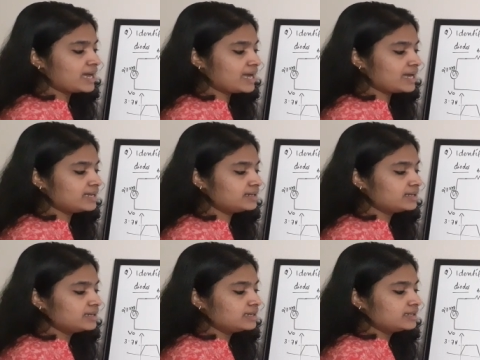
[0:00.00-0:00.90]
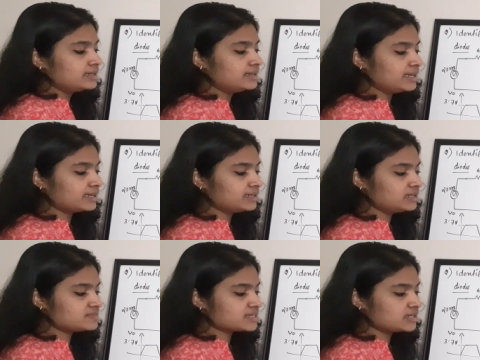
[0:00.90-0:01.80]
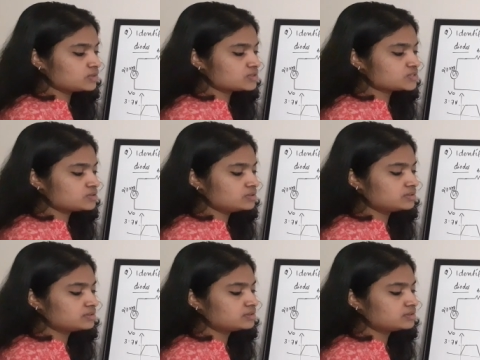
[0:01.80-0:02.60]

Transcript: and negative side also